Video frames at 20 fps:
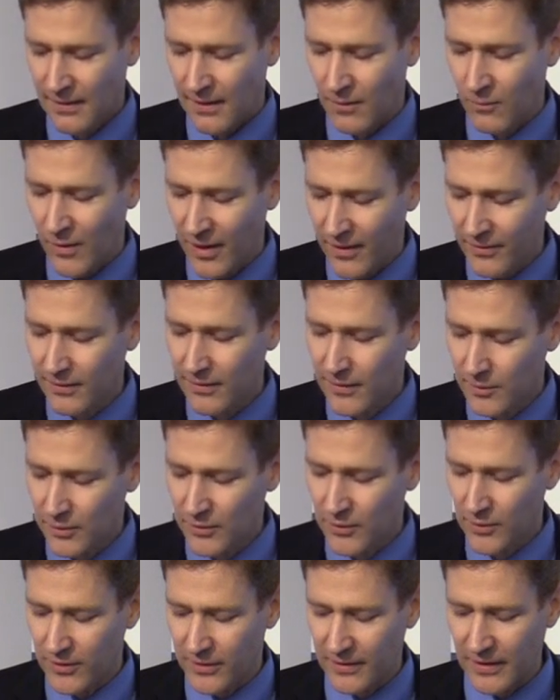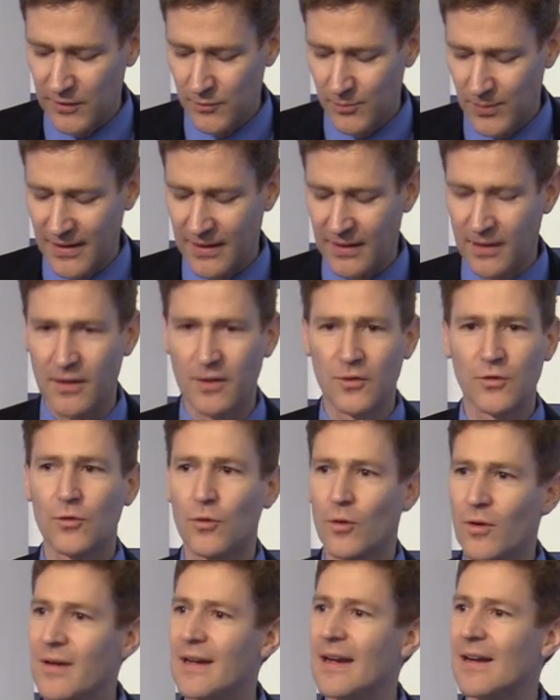And while the liberal order has been an
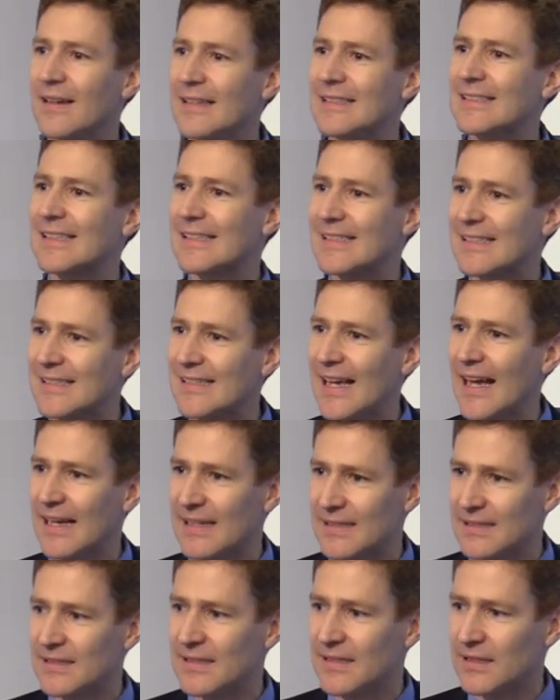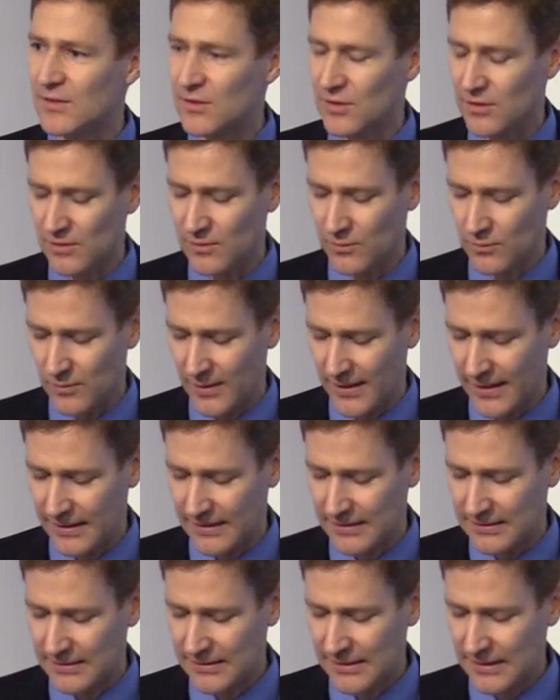extraordinary success in certain
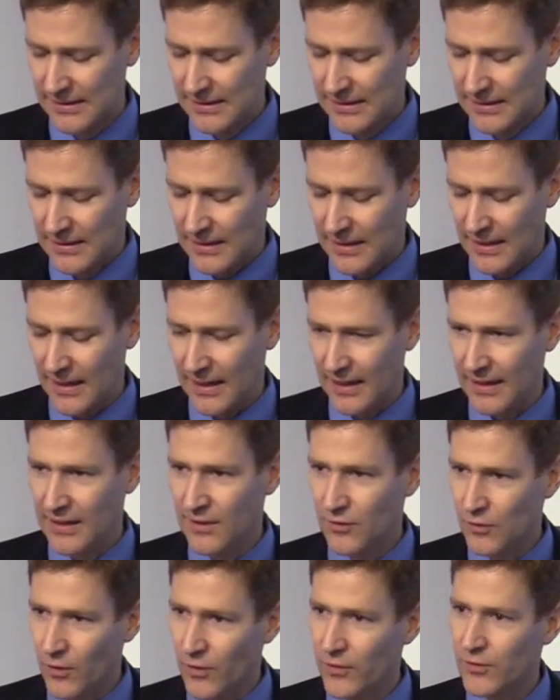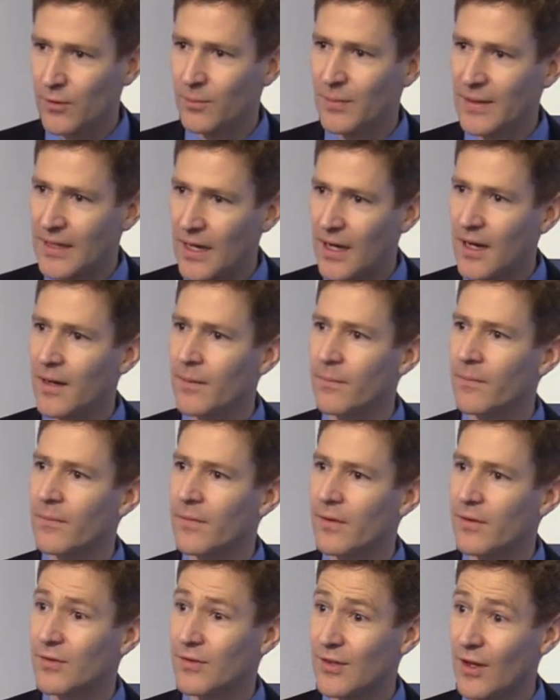ways, it has also
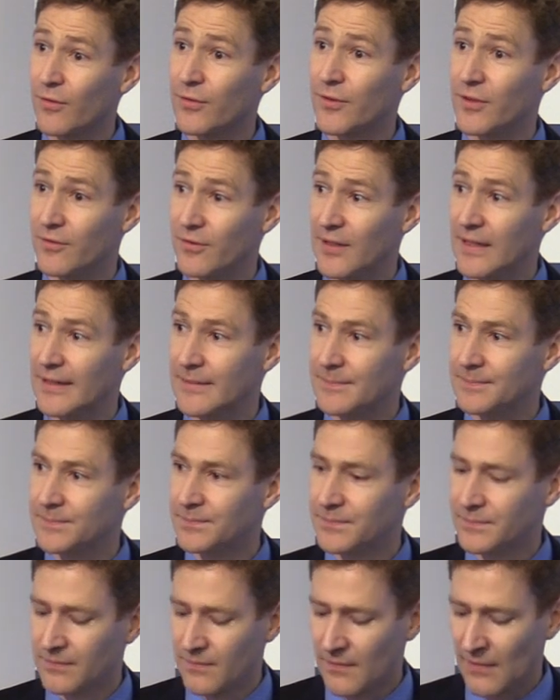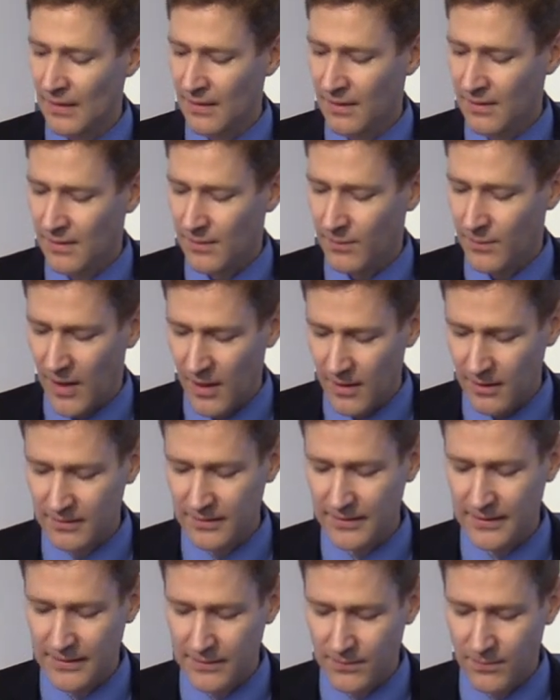become self-defeating,
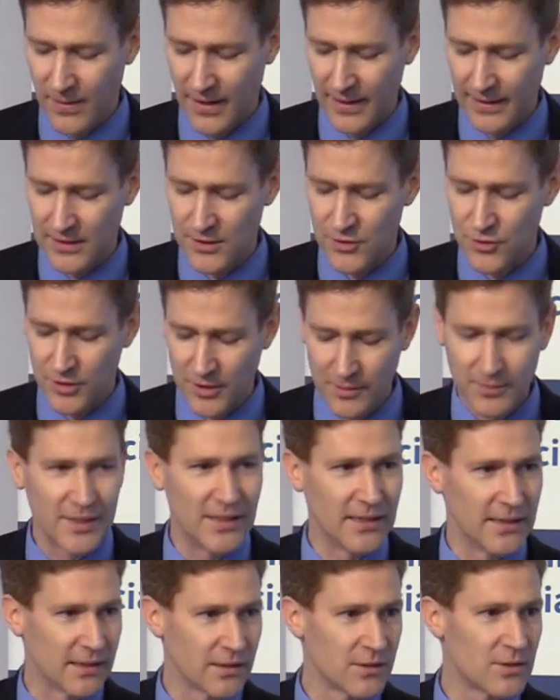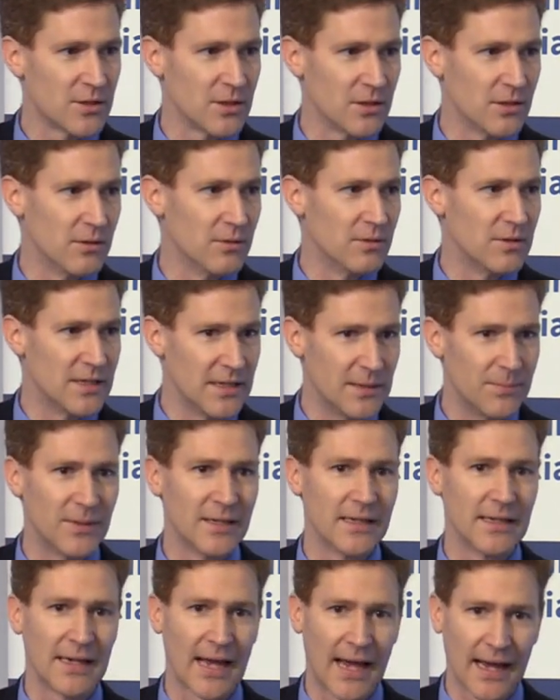partly by contributing to
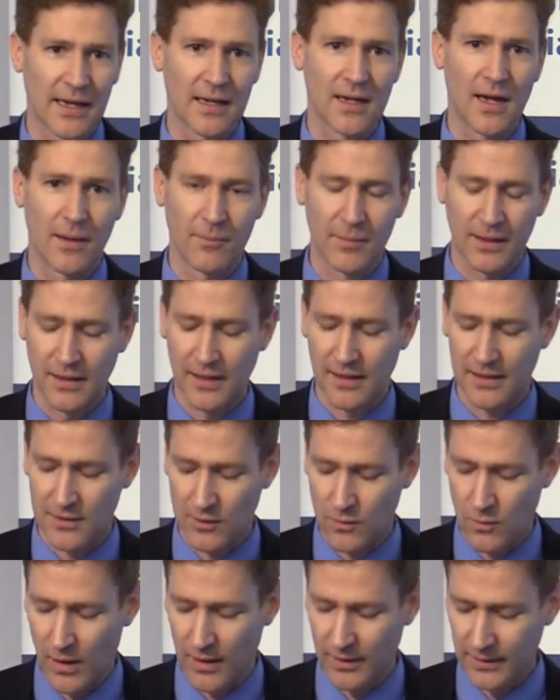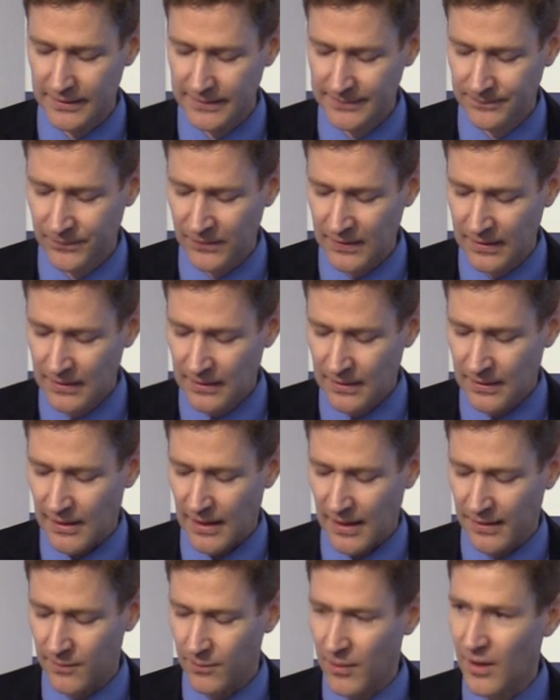deepening economic inequality
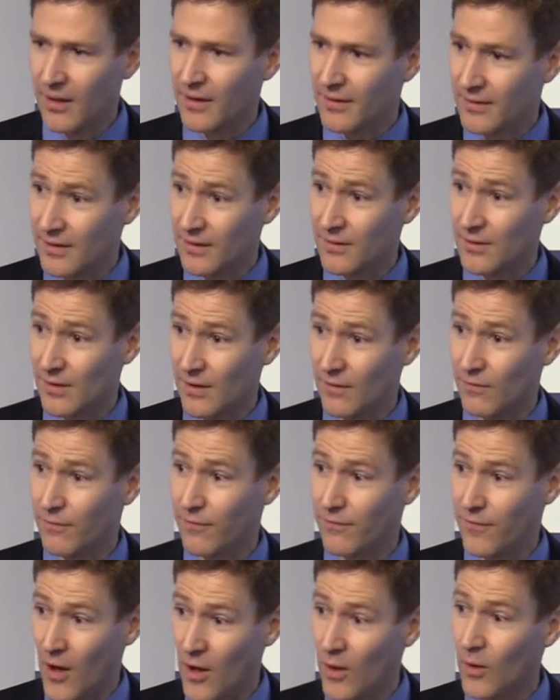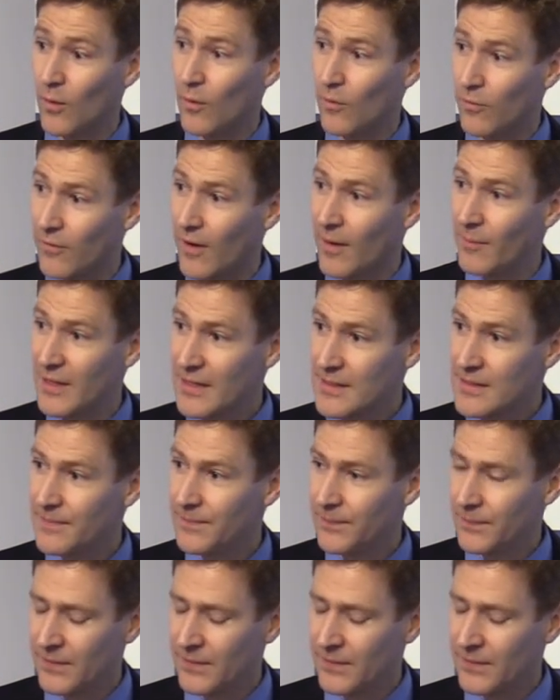and the politics that follow from it,